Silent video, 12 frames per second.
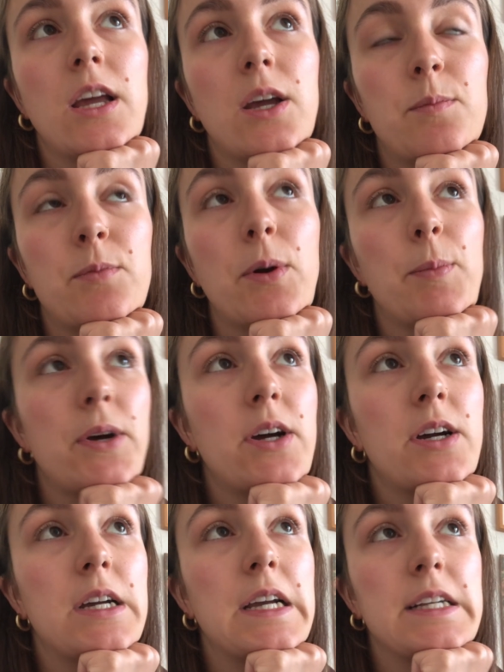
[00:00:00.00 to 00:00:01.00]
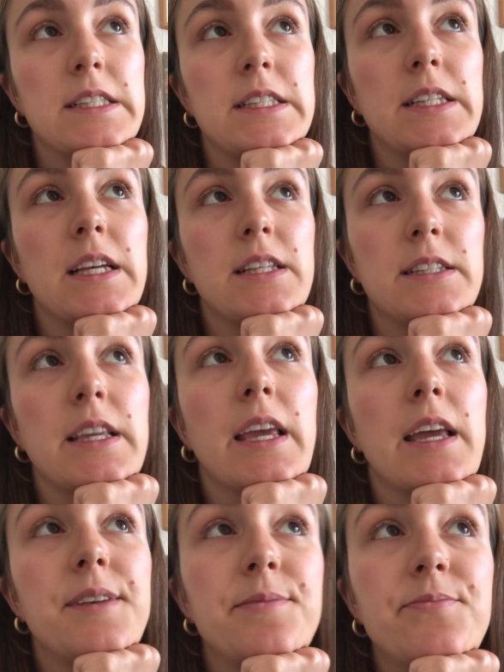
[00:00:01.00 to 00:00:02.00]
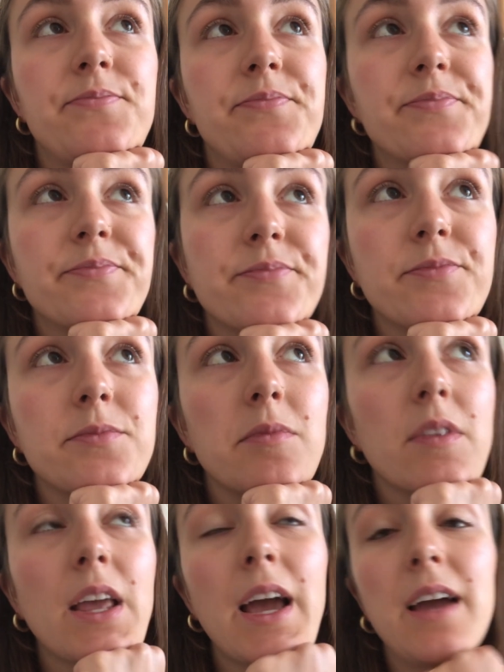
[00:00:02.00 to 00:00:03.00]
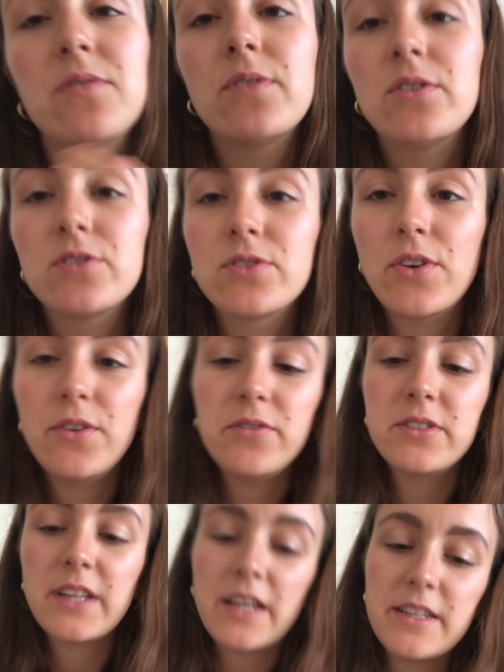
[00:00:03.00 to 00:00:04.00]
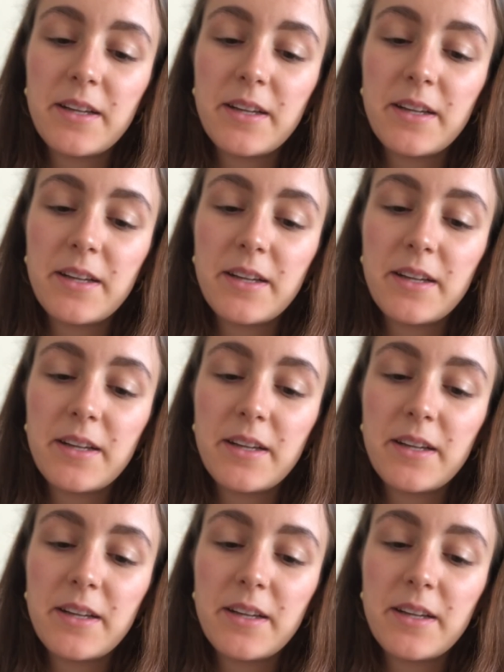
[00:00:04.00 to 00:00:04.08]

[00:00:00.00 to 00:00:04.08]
proper exercise again. I've also signed